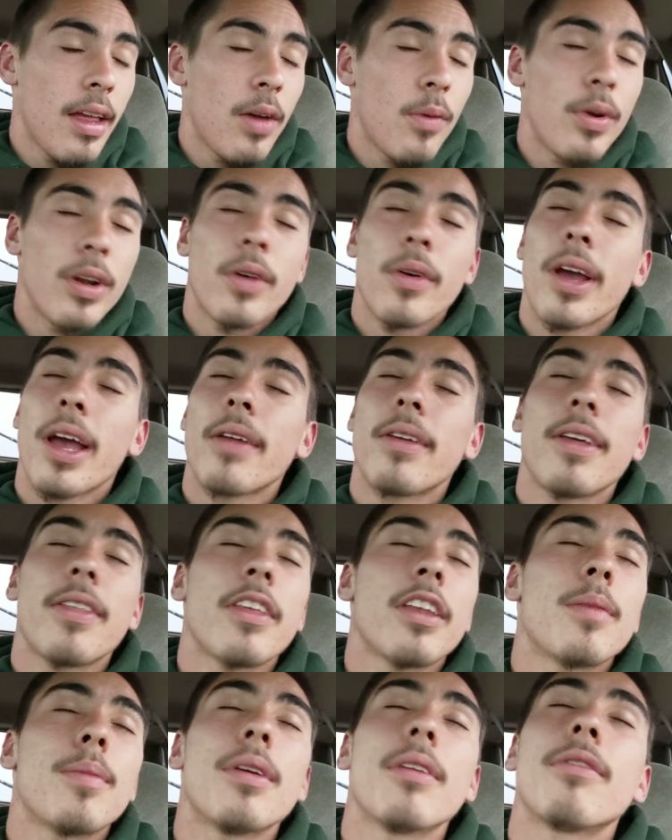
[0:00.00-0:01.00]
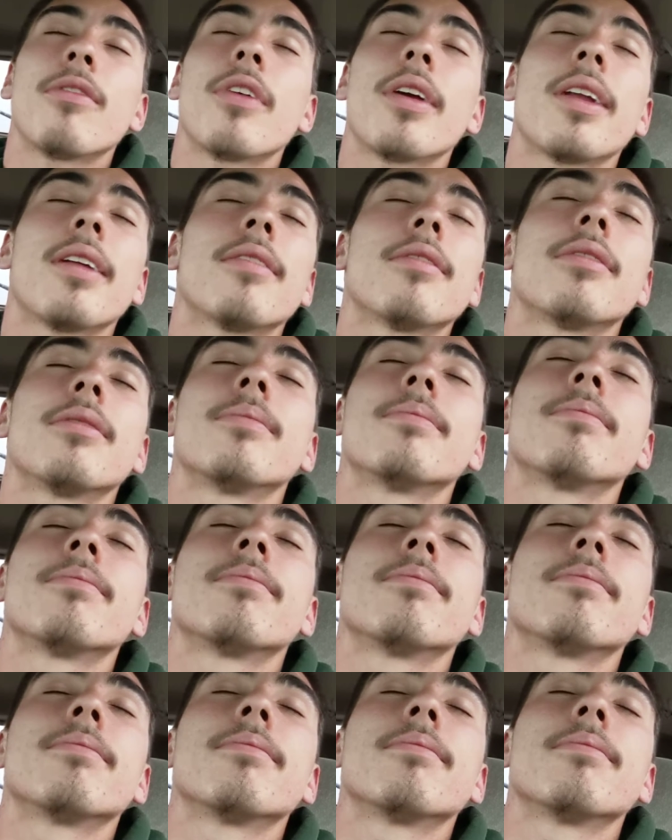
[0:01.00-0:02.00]
And we don't have nothing to be afraid of.
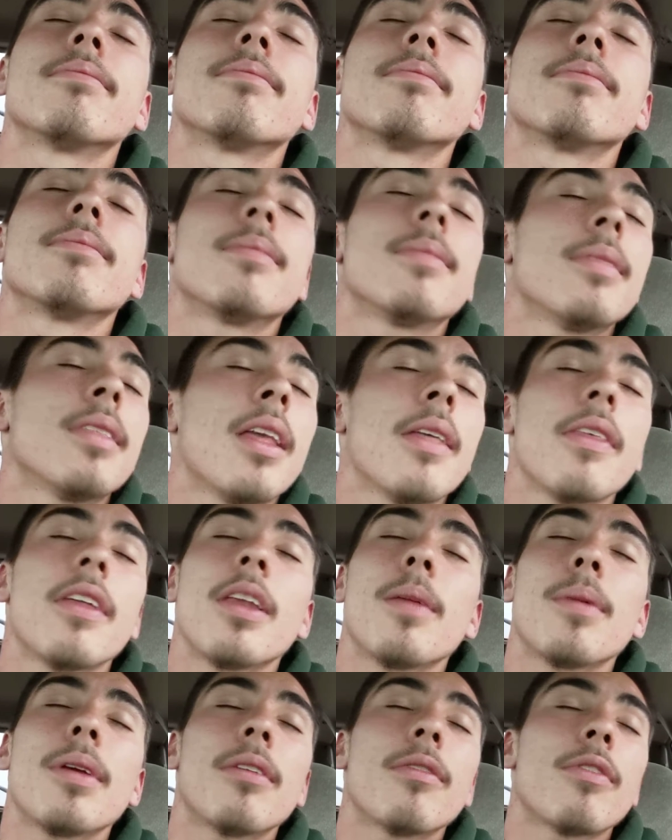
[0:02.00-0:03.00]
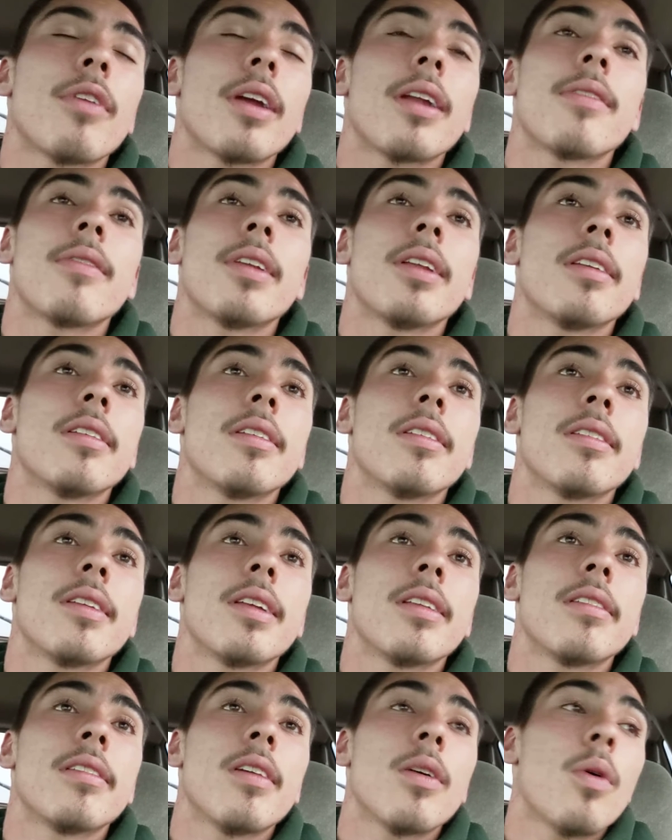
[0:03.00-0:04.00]
Nothing to be afraid of.
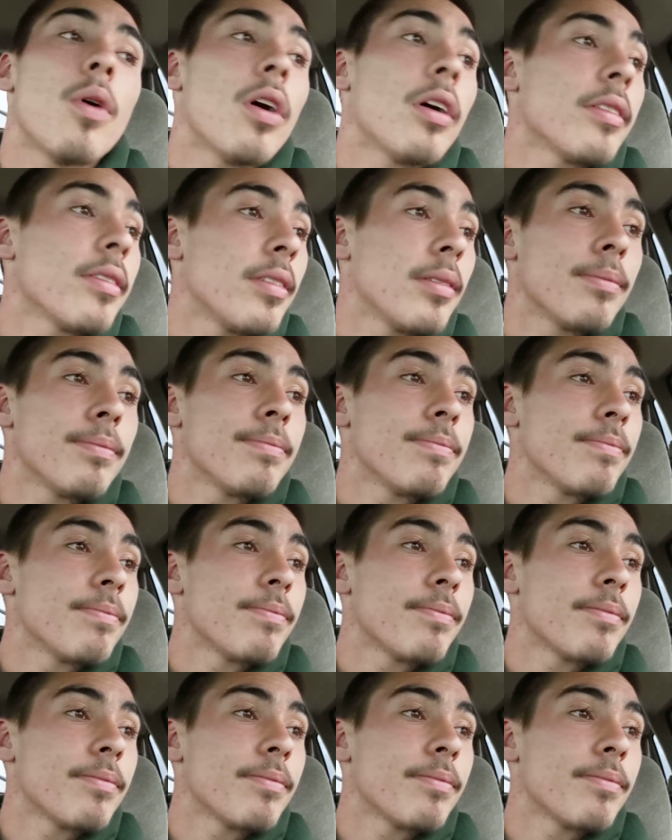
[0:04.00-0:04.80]
It's so awesome.